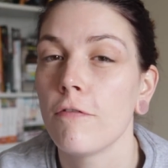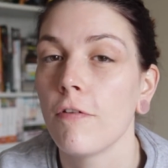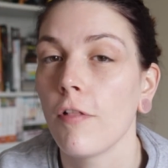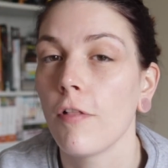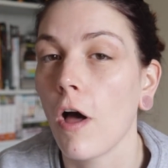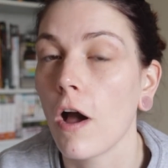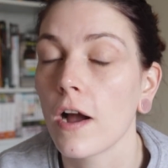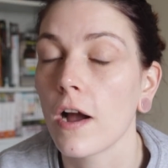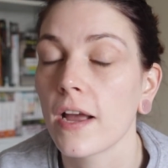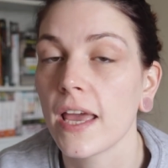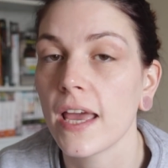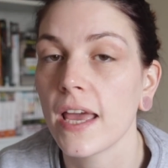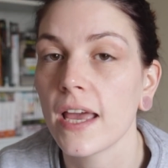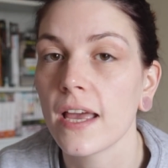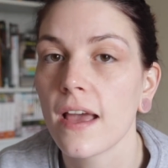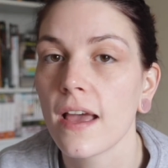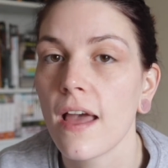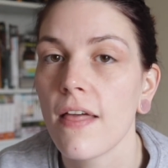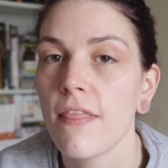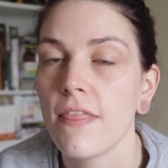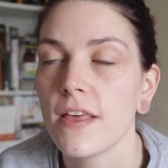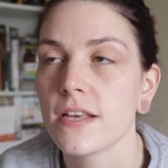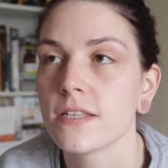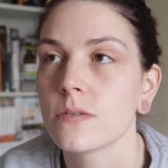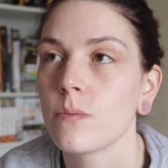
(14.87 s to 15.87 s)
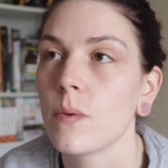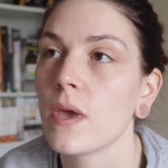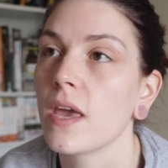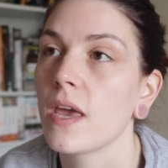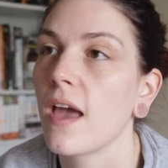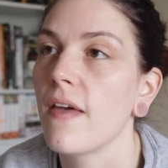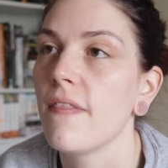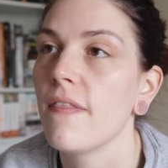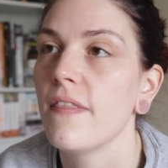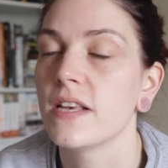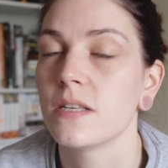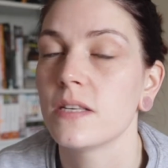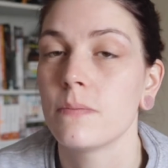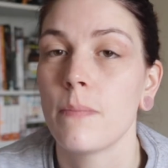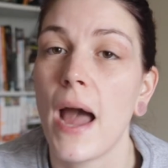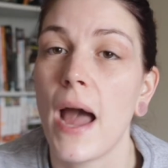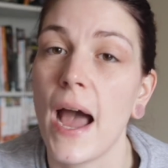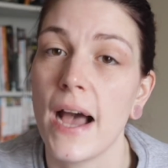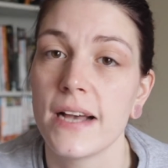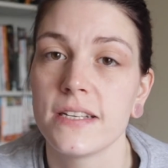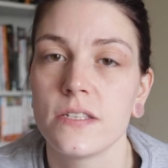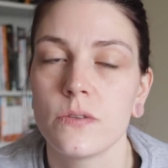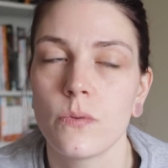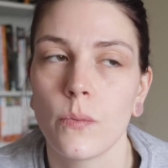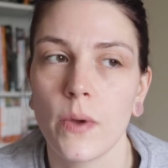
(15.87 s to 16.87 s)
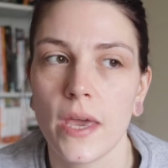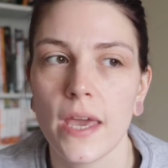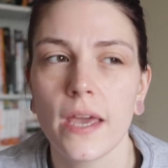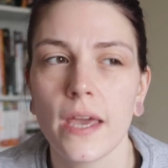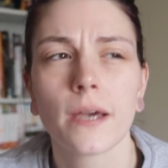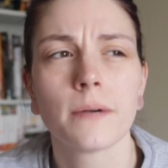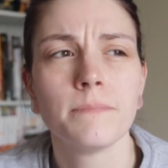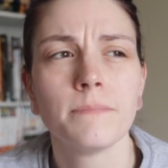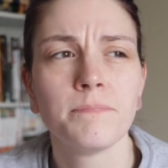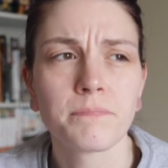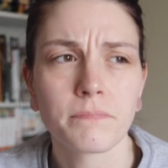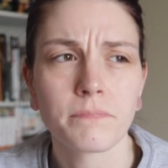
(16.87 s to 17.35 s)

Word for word: vlogging this weekend, this past week,